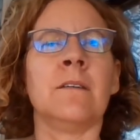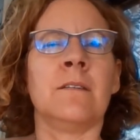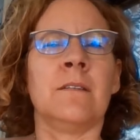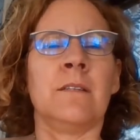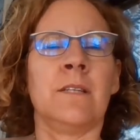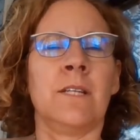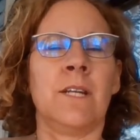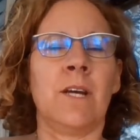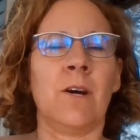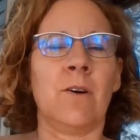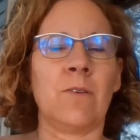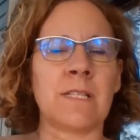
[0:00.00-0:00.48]

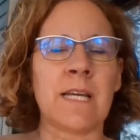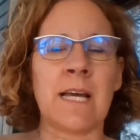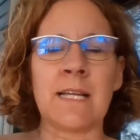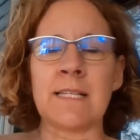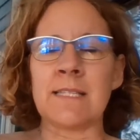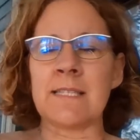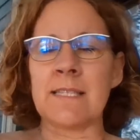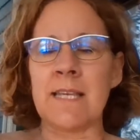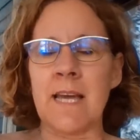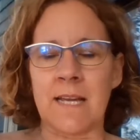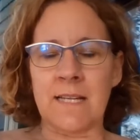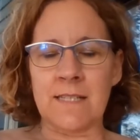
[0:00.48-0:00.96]
10
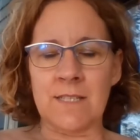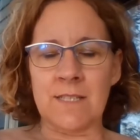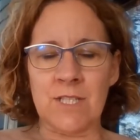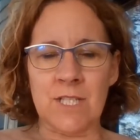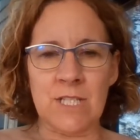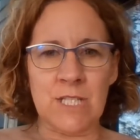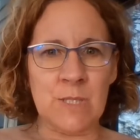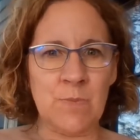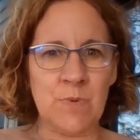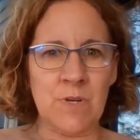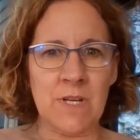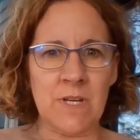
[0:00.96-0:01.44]
seconds
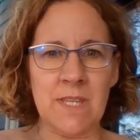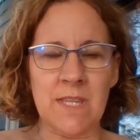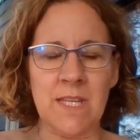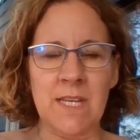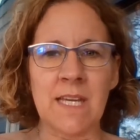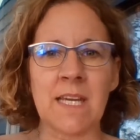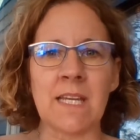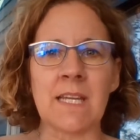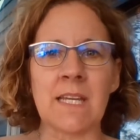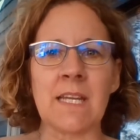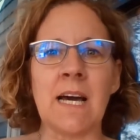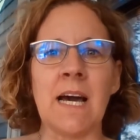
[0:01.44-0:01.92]
just to breathe it
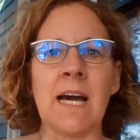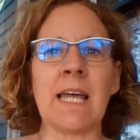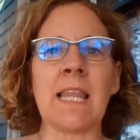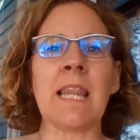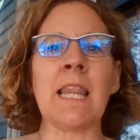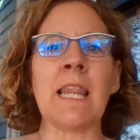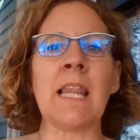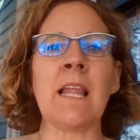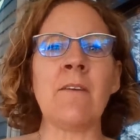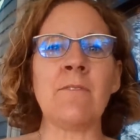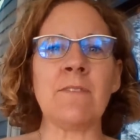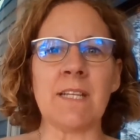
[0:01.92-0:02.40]
in. I
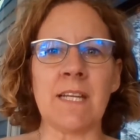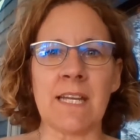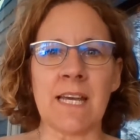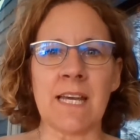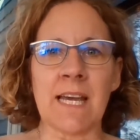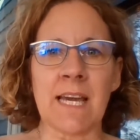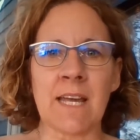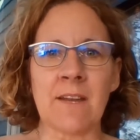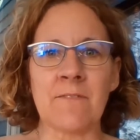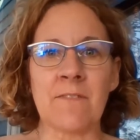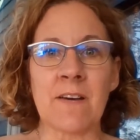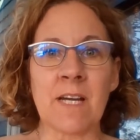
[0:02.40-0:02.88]
loved it. I
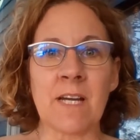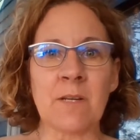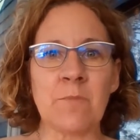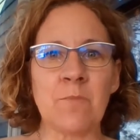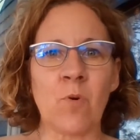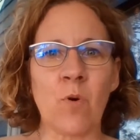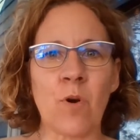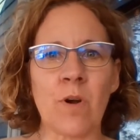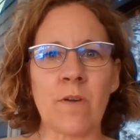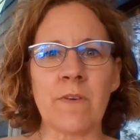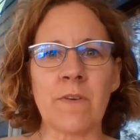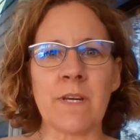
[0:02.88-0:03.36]
got to find
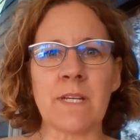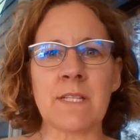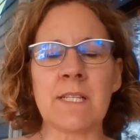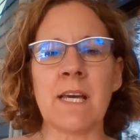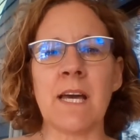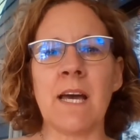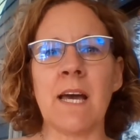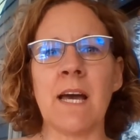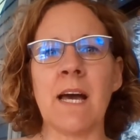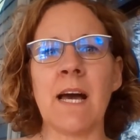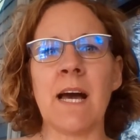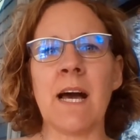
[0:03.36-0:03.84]
more of it.
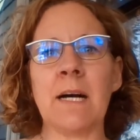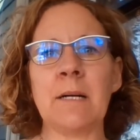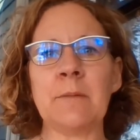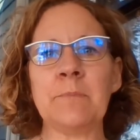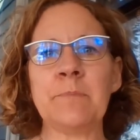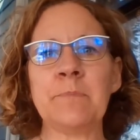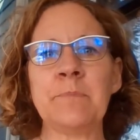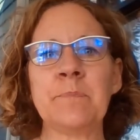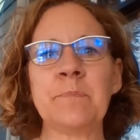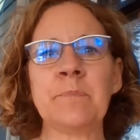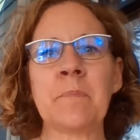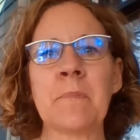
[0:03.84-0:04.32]

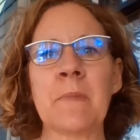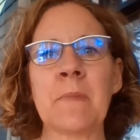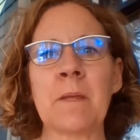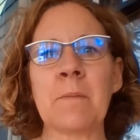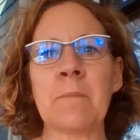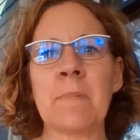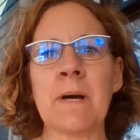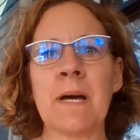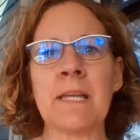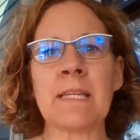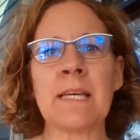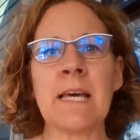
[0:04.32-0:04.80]

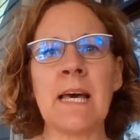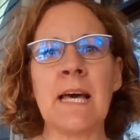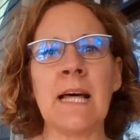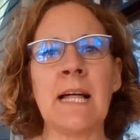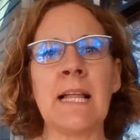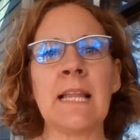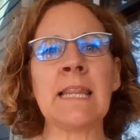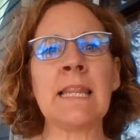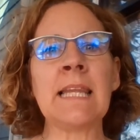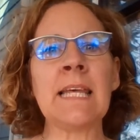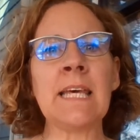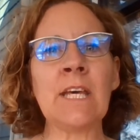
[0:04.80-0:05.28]
But
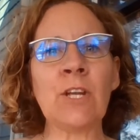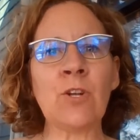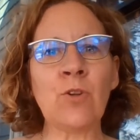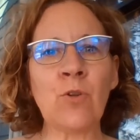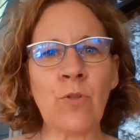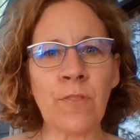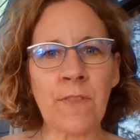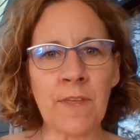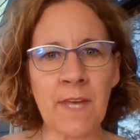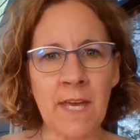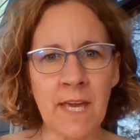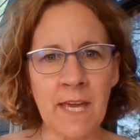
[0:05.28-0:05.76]
little
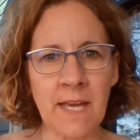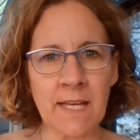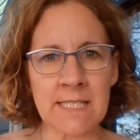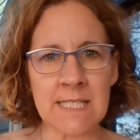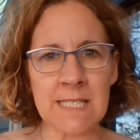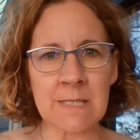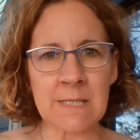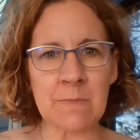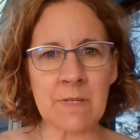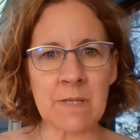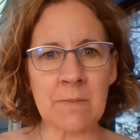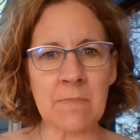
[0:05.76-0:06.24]
things
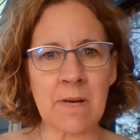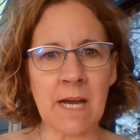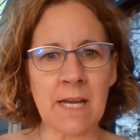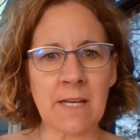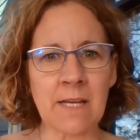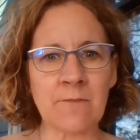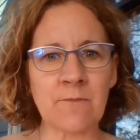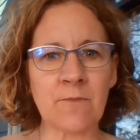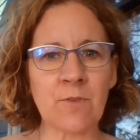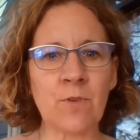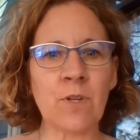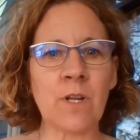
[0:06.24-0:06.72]
to be
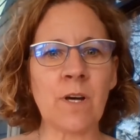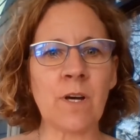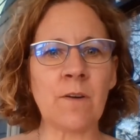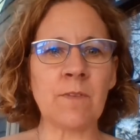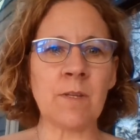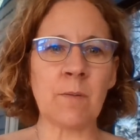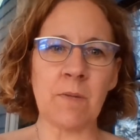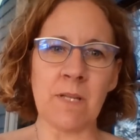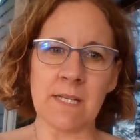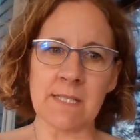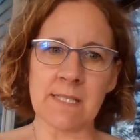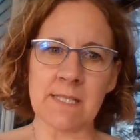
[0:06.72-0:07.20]
mindful of
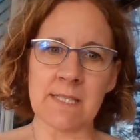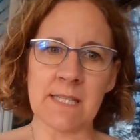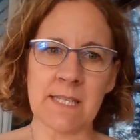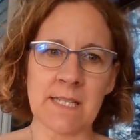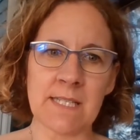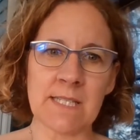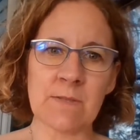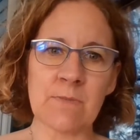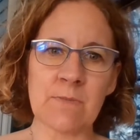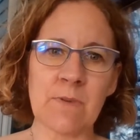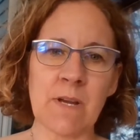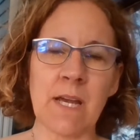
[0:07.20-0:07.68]
the
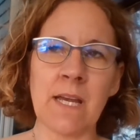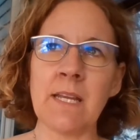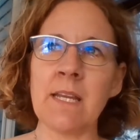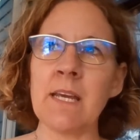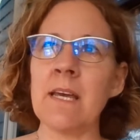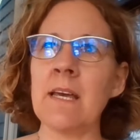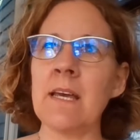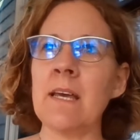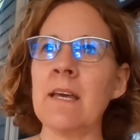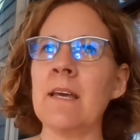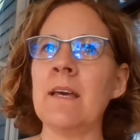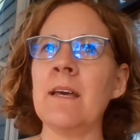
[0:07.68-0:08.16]
blessings, right?
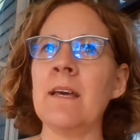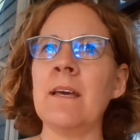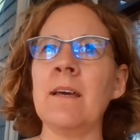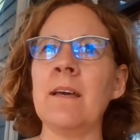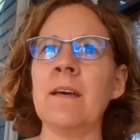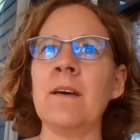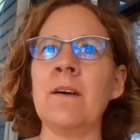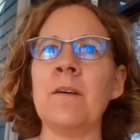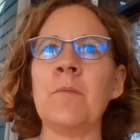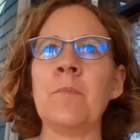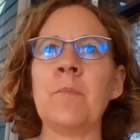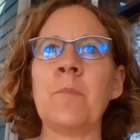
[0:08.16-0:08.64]

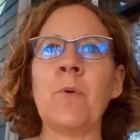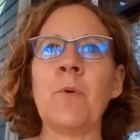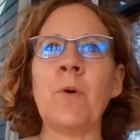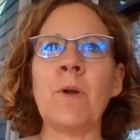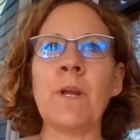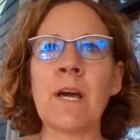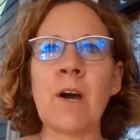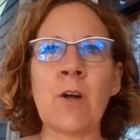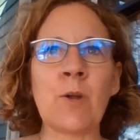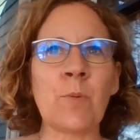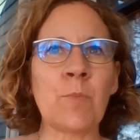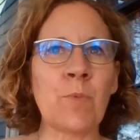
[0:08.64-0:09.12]

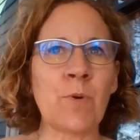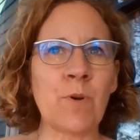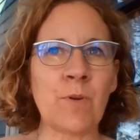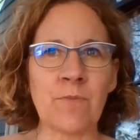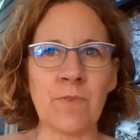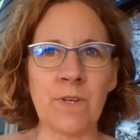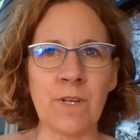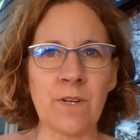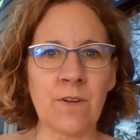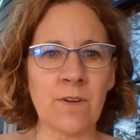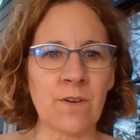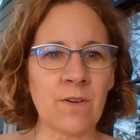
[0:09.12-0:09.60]
Putting out a bird
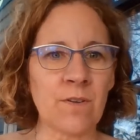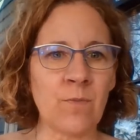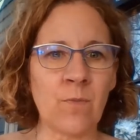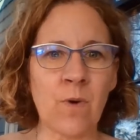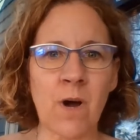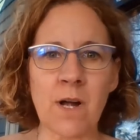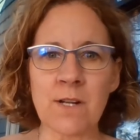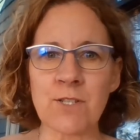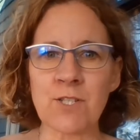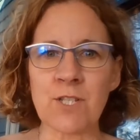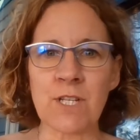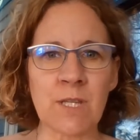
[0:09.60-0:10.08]
feeder,
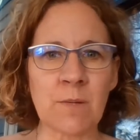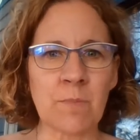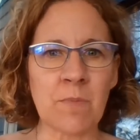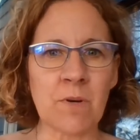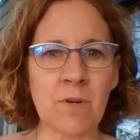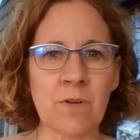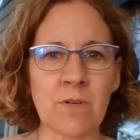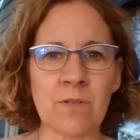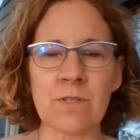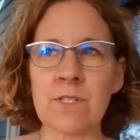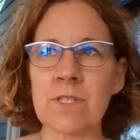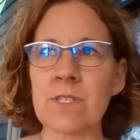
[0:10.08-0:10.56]
watching the
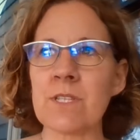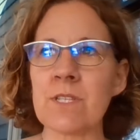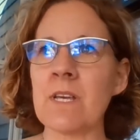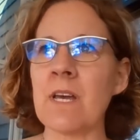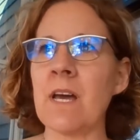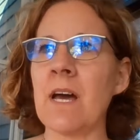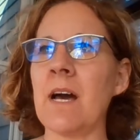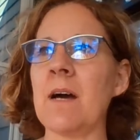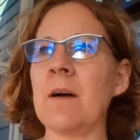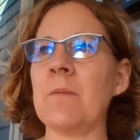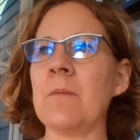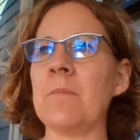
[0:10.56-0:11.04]
birds,
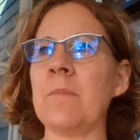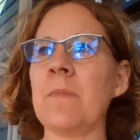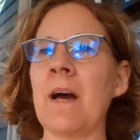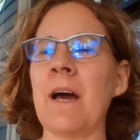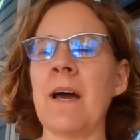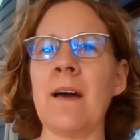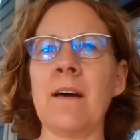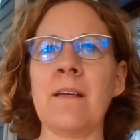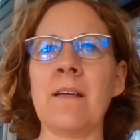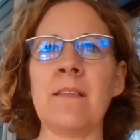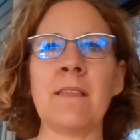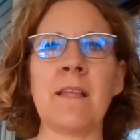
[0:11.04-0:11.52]

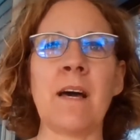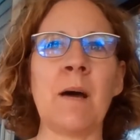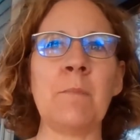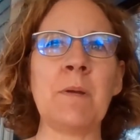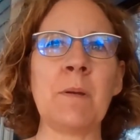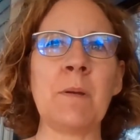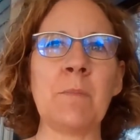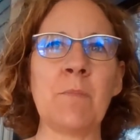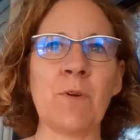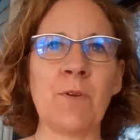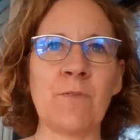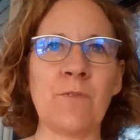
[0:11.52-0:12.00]
the
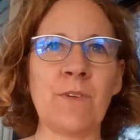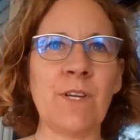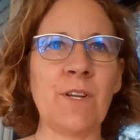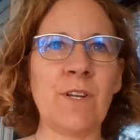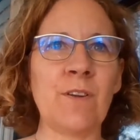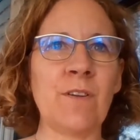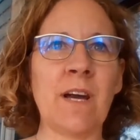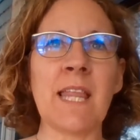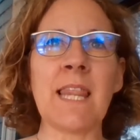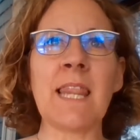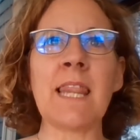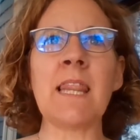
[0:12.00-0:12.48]
hummingbird
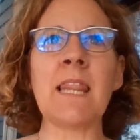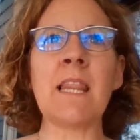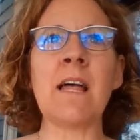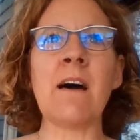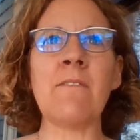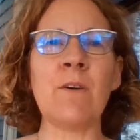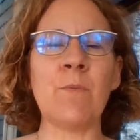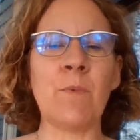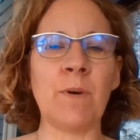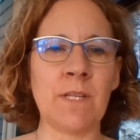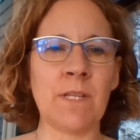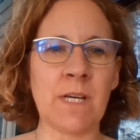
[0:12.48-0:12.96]
feeder. I love
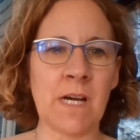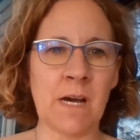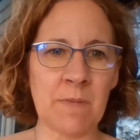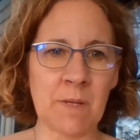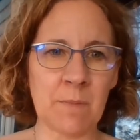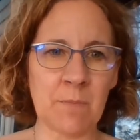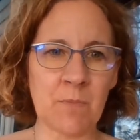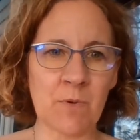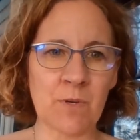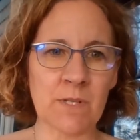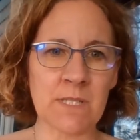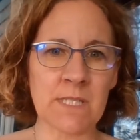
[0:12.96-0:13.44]
it when the
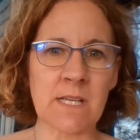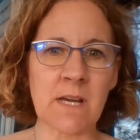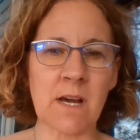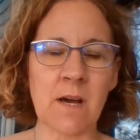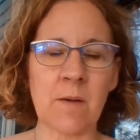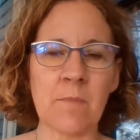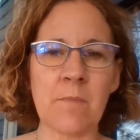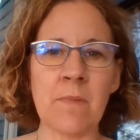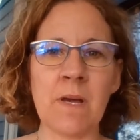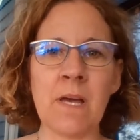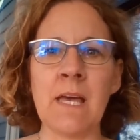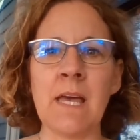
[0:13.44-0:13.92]
hummingbirds
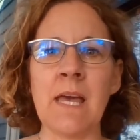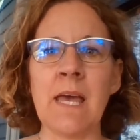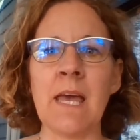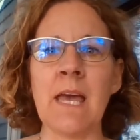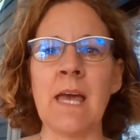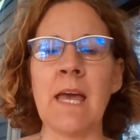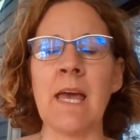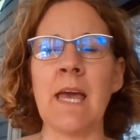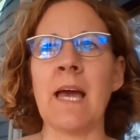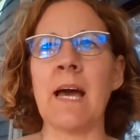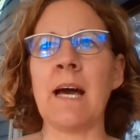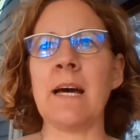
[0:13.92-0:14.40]
come.
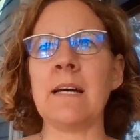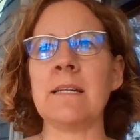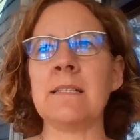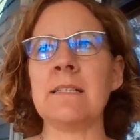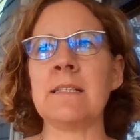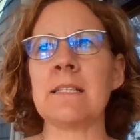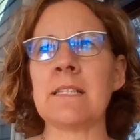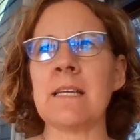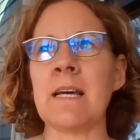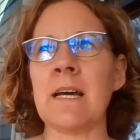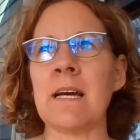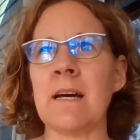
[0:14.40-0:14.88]
And